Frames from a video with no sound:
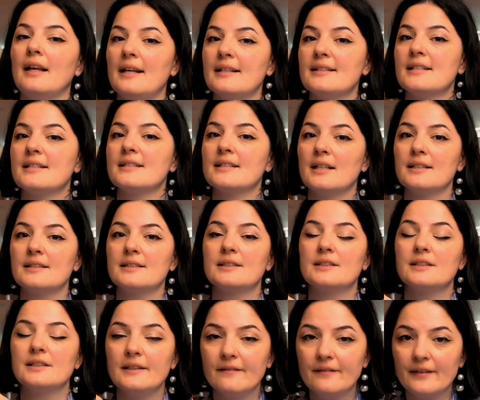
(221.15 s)
SSL
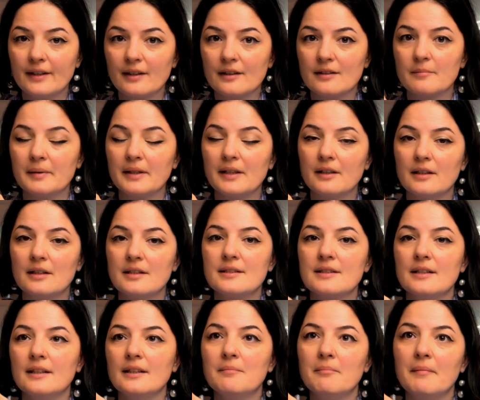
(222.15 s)
certificate because
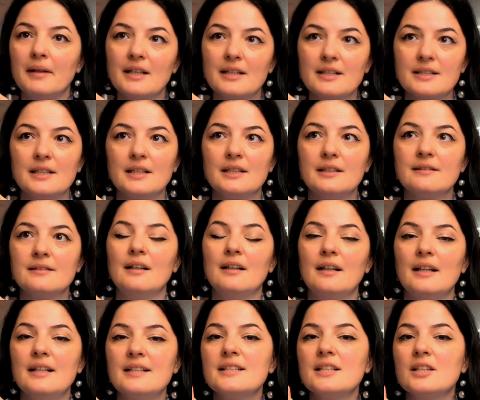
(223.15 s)
it makes it
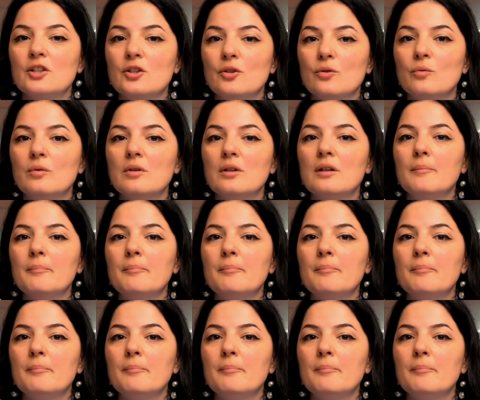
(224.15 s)
less secure.